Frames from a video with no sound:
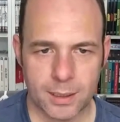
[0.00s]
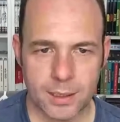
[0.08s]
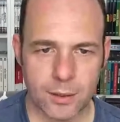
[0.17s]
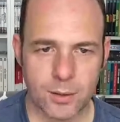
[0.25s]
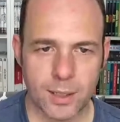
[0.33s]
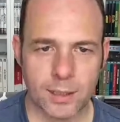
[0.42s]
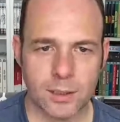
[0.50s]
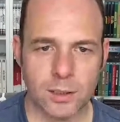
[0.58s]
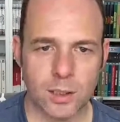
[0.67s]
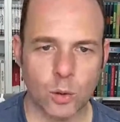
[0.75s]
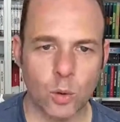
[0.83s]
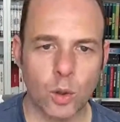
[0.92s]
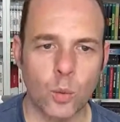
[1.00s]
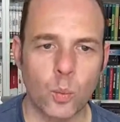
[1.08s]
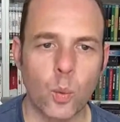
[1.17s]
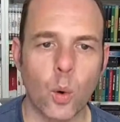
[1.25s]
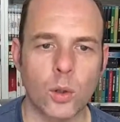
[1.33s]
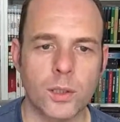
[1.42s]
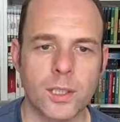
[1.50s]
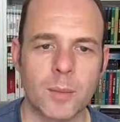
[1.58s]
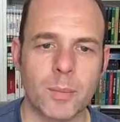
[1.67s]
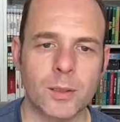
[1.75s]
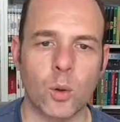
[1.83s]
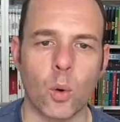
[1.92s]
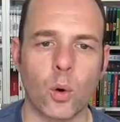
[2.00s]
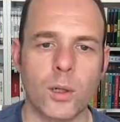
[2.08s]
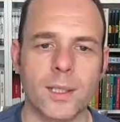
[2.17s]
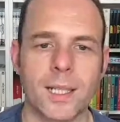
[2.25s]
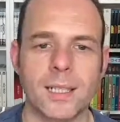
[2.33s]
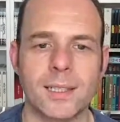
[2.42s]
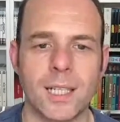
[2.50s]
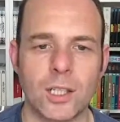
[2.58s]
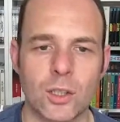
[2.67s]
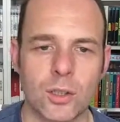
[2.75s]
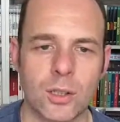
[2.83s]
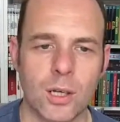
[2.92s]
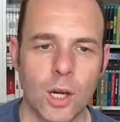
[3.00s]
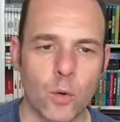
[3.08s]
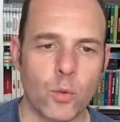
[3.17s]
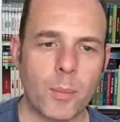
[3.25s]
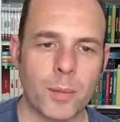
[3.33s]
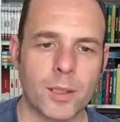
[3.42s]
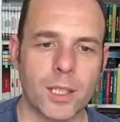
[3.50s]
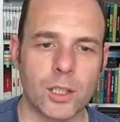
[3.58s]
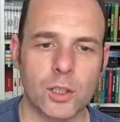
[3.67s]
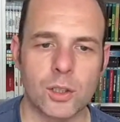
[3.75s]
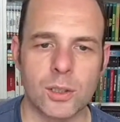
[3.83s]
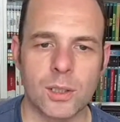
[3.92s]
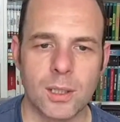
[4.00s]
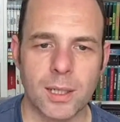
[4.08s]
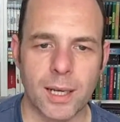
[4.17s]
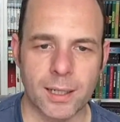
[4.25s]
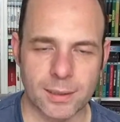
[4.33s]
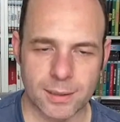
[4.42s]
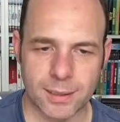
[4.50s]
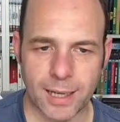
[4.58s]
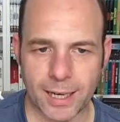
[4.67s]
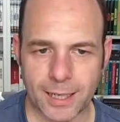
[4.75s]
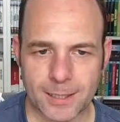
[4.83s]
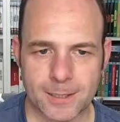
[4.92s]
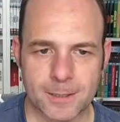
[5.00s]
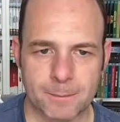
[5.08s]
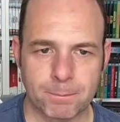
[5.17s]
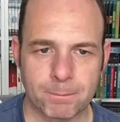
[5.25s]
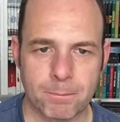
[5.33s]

He threatens an all-out war to keep his organisation reputation intact.